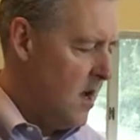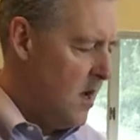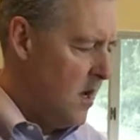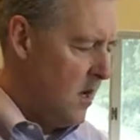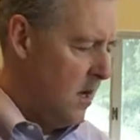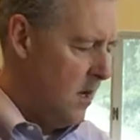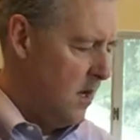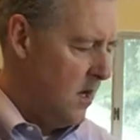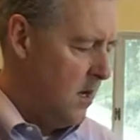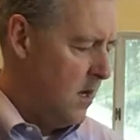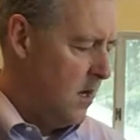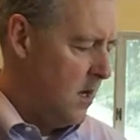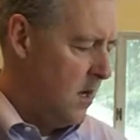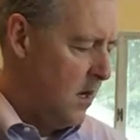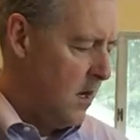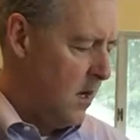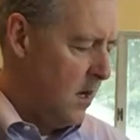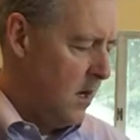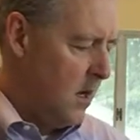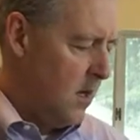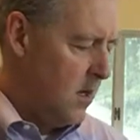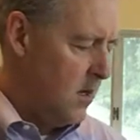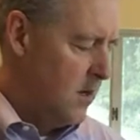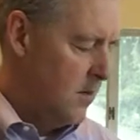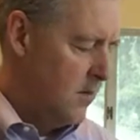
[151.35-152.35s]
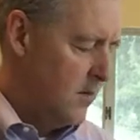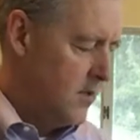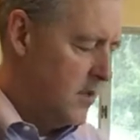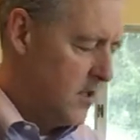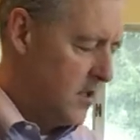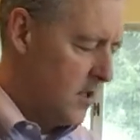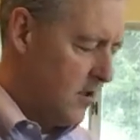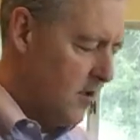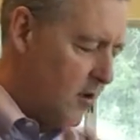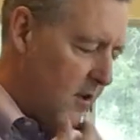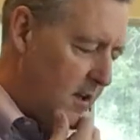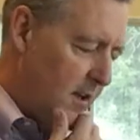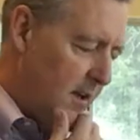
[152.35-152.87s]
And, you know,
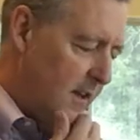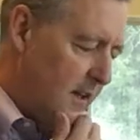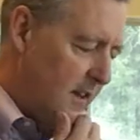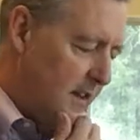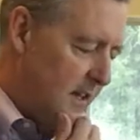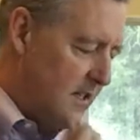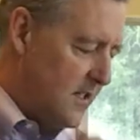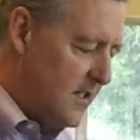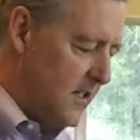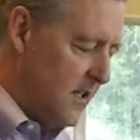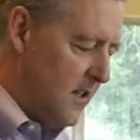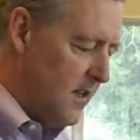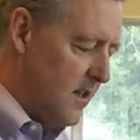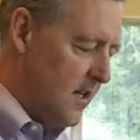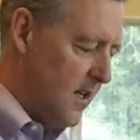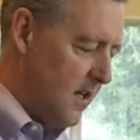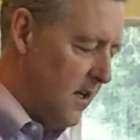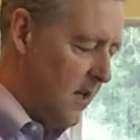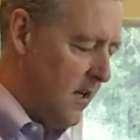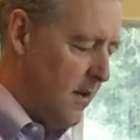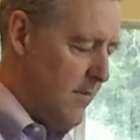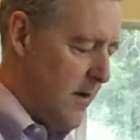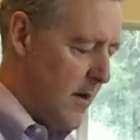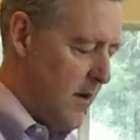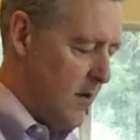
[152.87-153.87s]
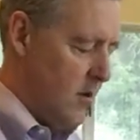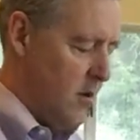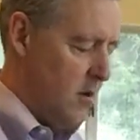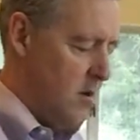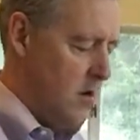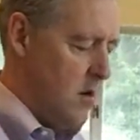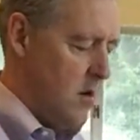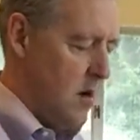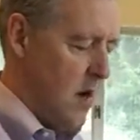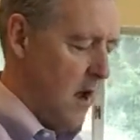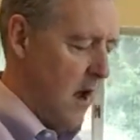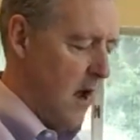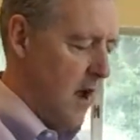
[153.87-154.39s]
just looking at this and thinking about
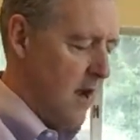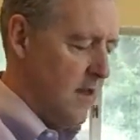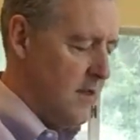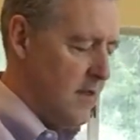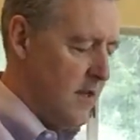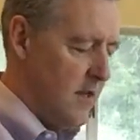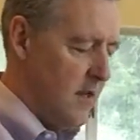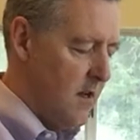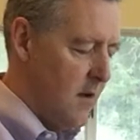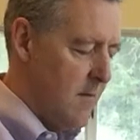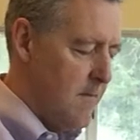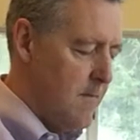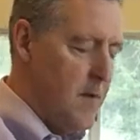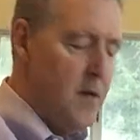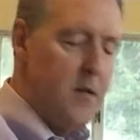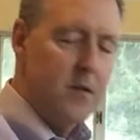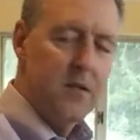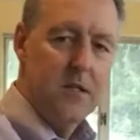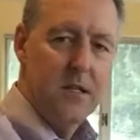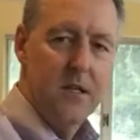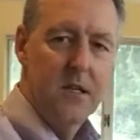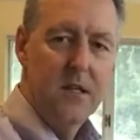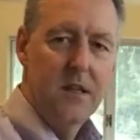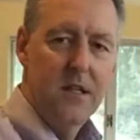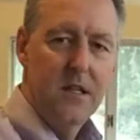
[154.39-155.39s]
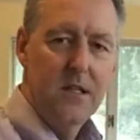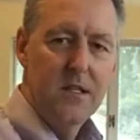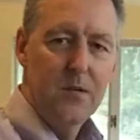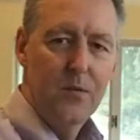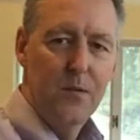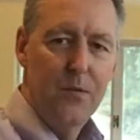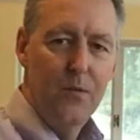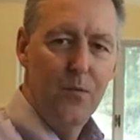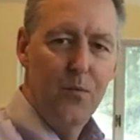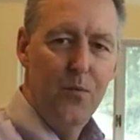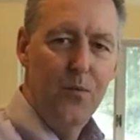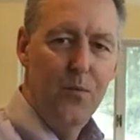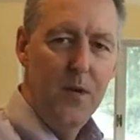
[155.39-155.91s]
her, I think a mouse like this
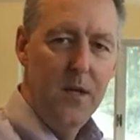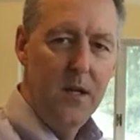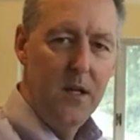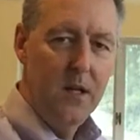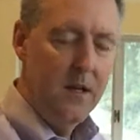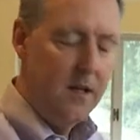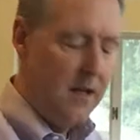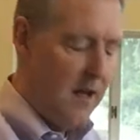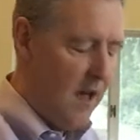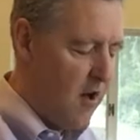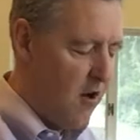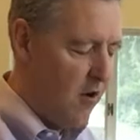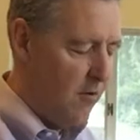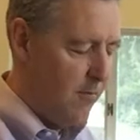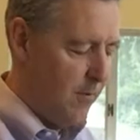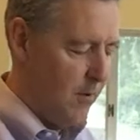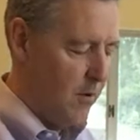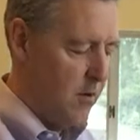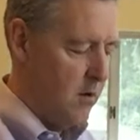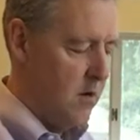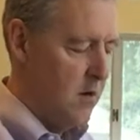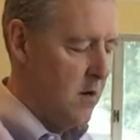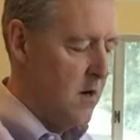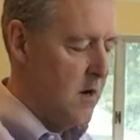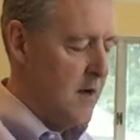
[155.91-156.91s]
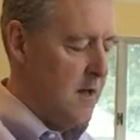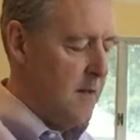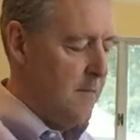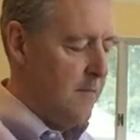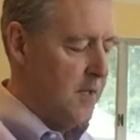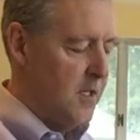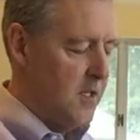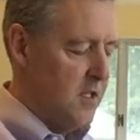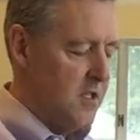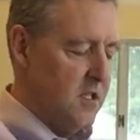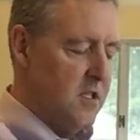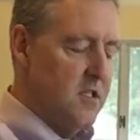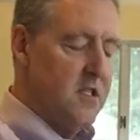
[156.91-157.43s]
would really help her
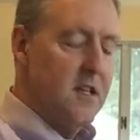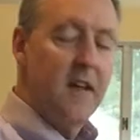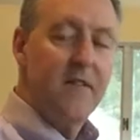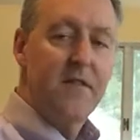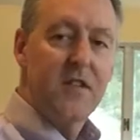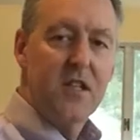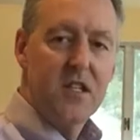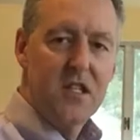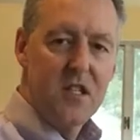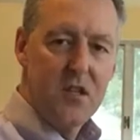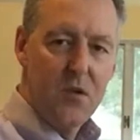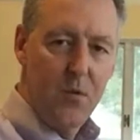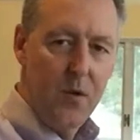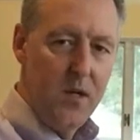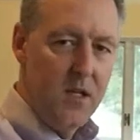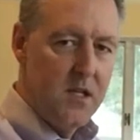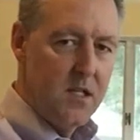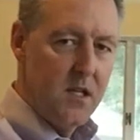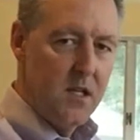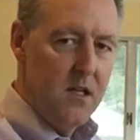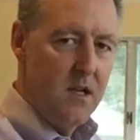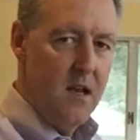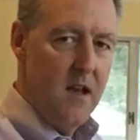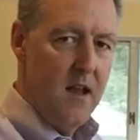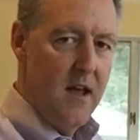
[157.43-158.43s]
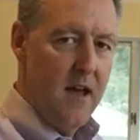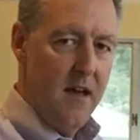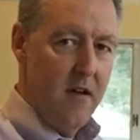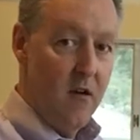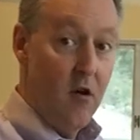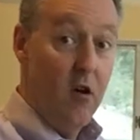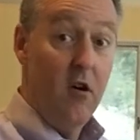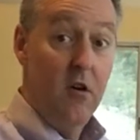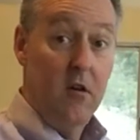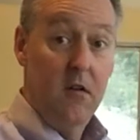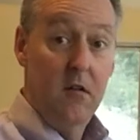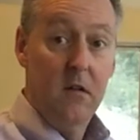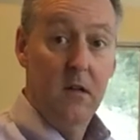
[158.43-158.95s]
because she doesn't have to squeeze it at
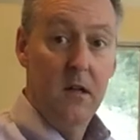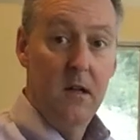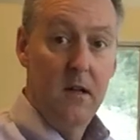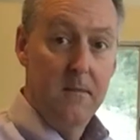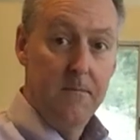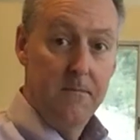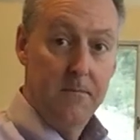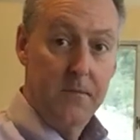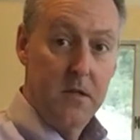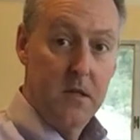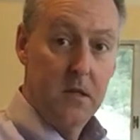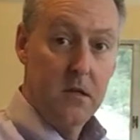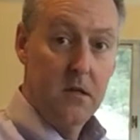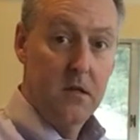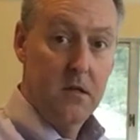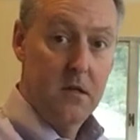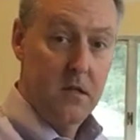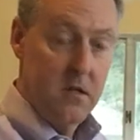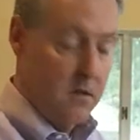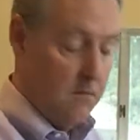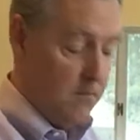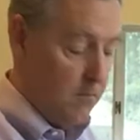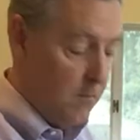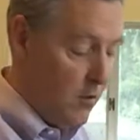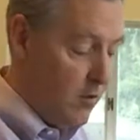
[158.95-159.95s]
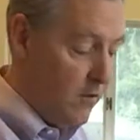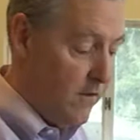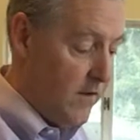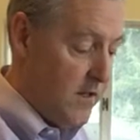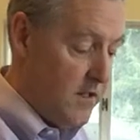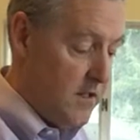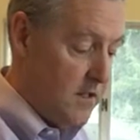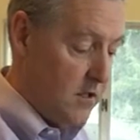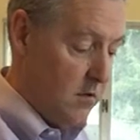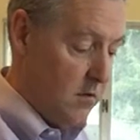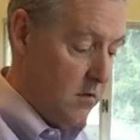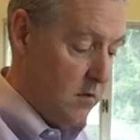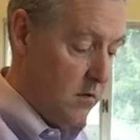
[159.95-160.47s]
all to, to move it
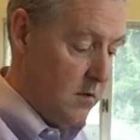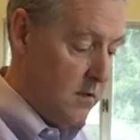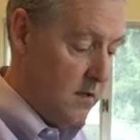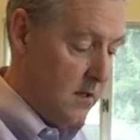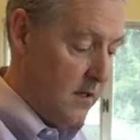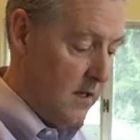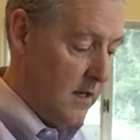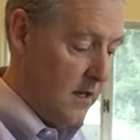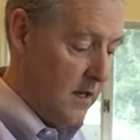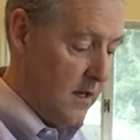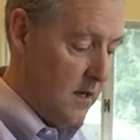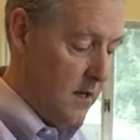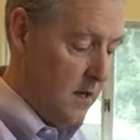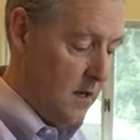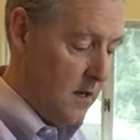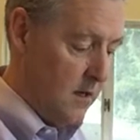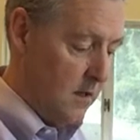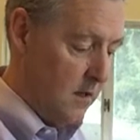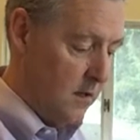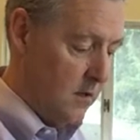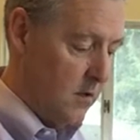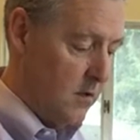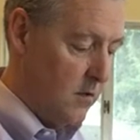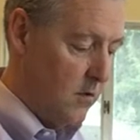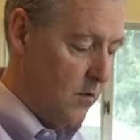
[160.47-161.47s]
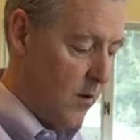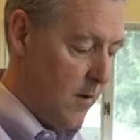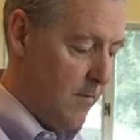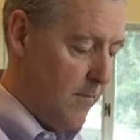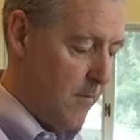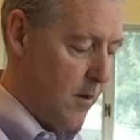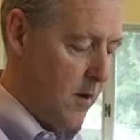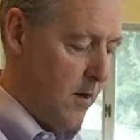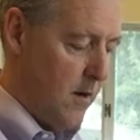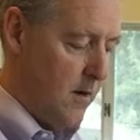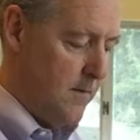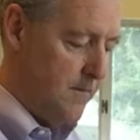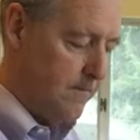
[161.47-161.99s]
to, to get a good grip
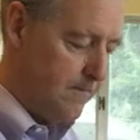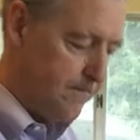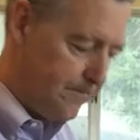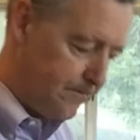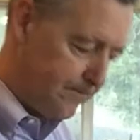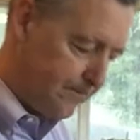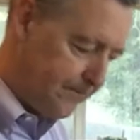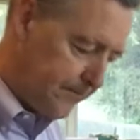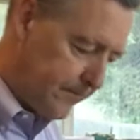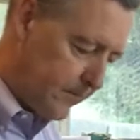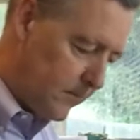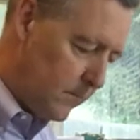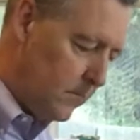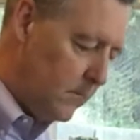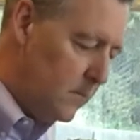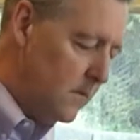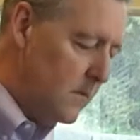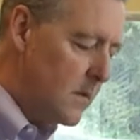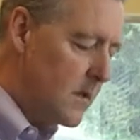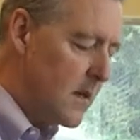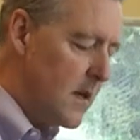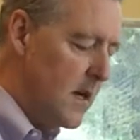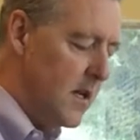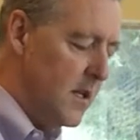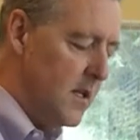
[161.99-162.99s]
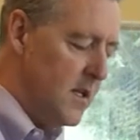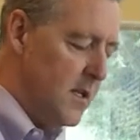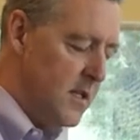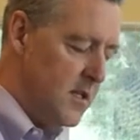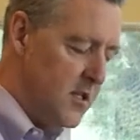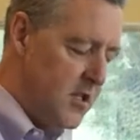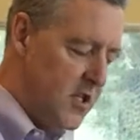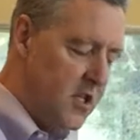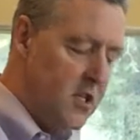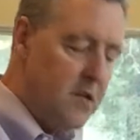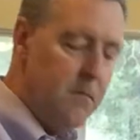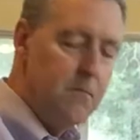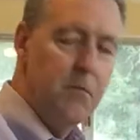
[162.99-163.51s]
on it and then
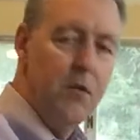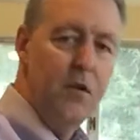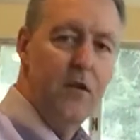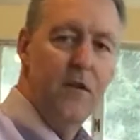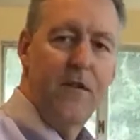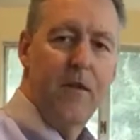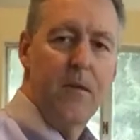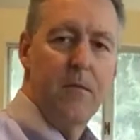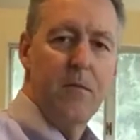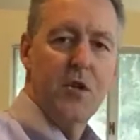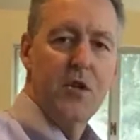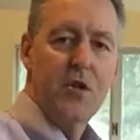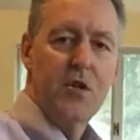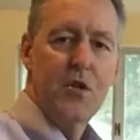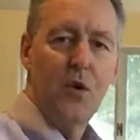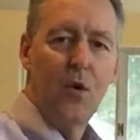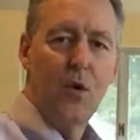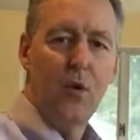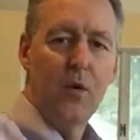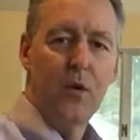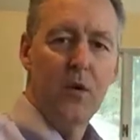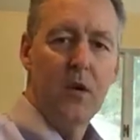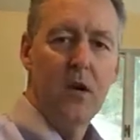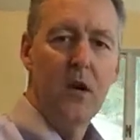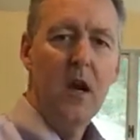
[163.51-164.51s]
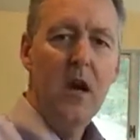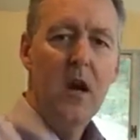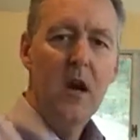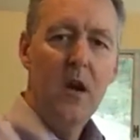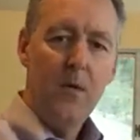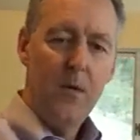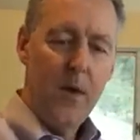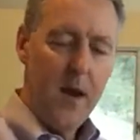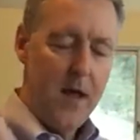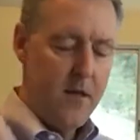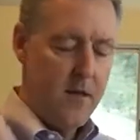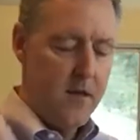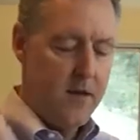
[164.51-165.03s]
she can move from her shoulder
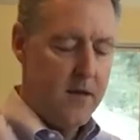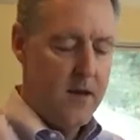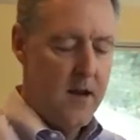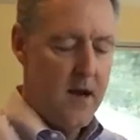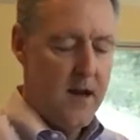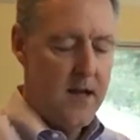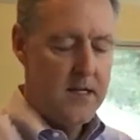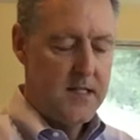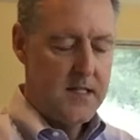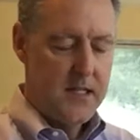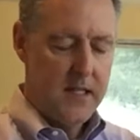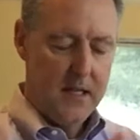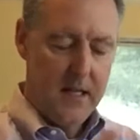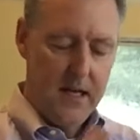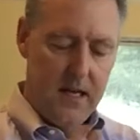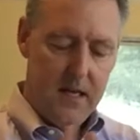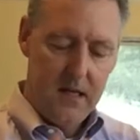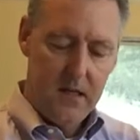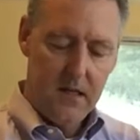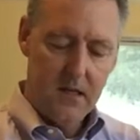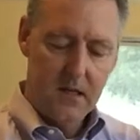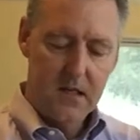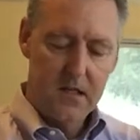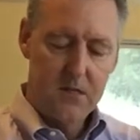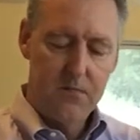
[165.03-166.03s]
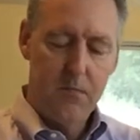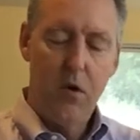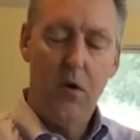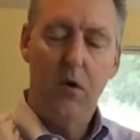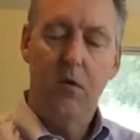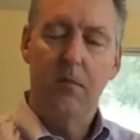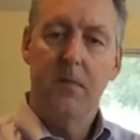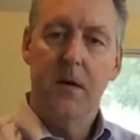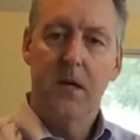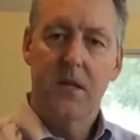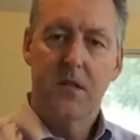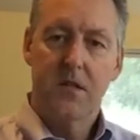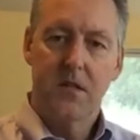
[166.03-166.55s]
rather than isolating the small
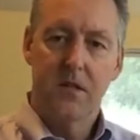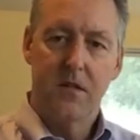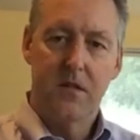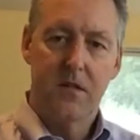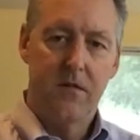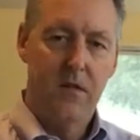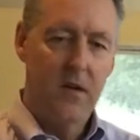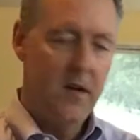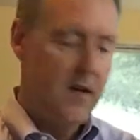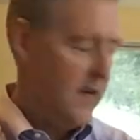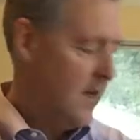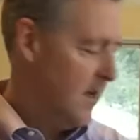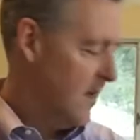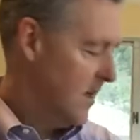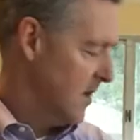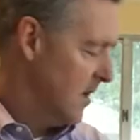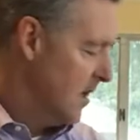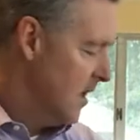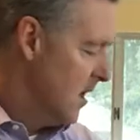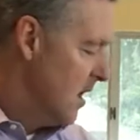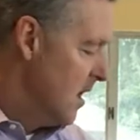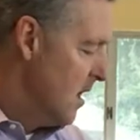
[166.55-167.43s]
muscles of her hand.